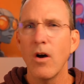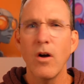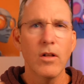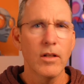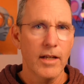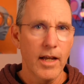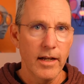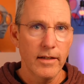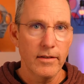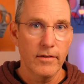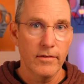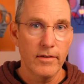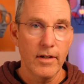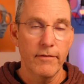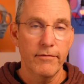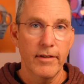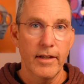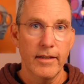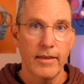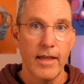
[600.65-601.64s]
All kinds of
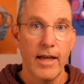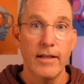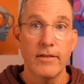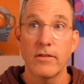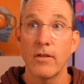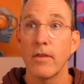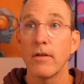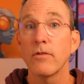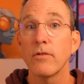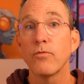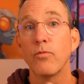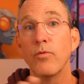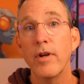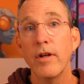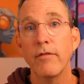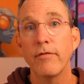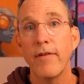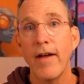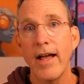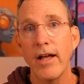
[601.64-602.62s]
stuff like that. So there's
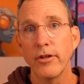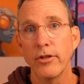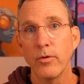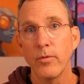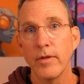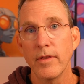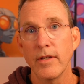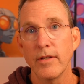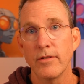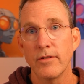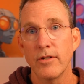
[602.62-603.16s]
real value in